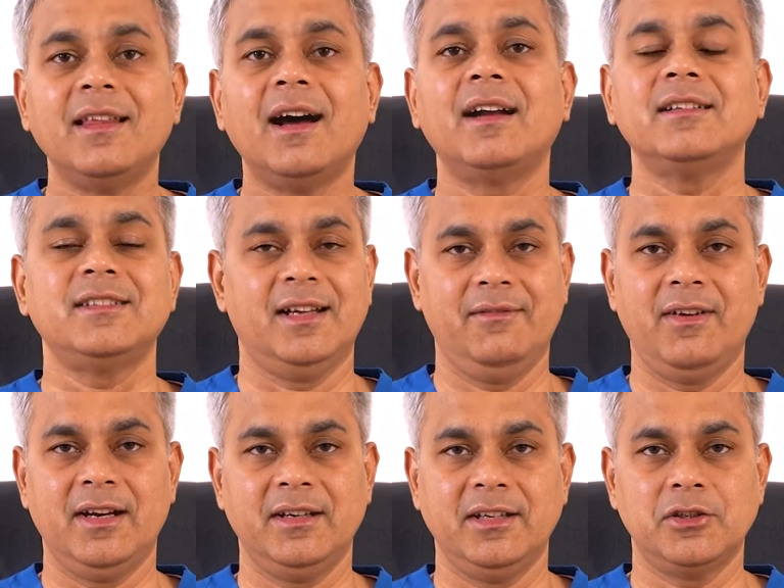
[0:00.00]
That is the
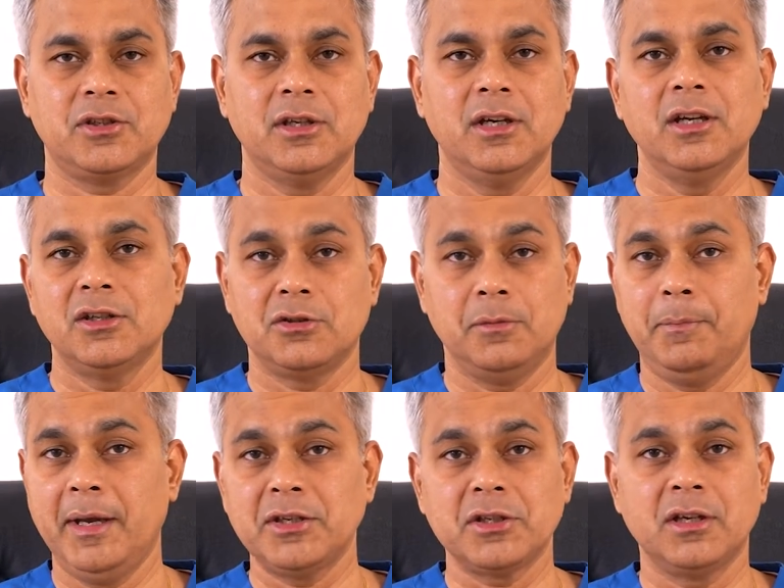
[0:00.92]
advantage. So
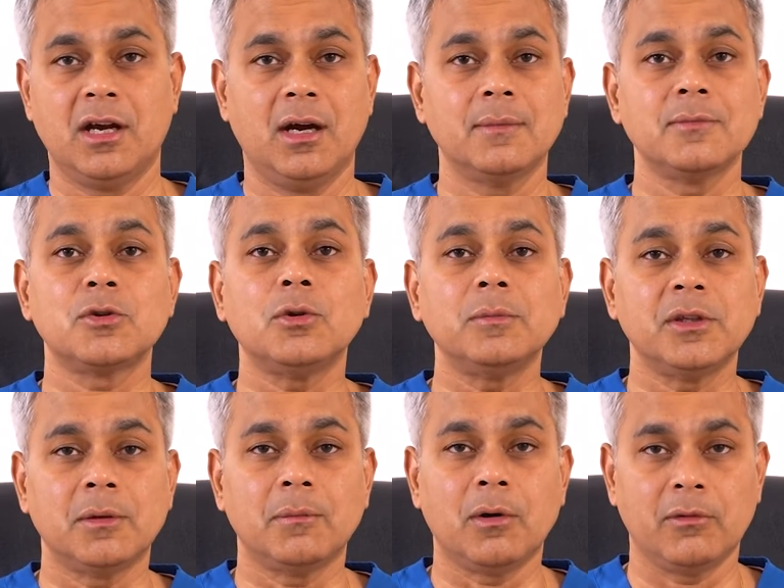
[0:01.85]
patient comes home in
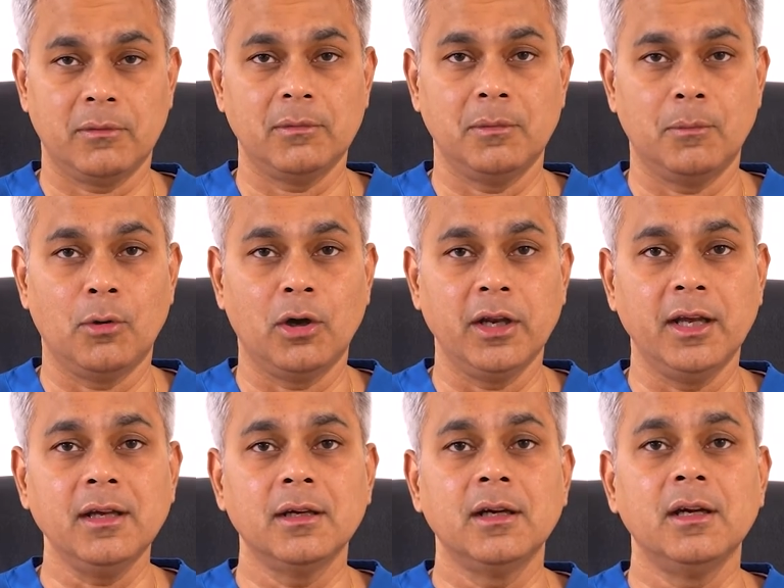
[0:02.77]
the morning,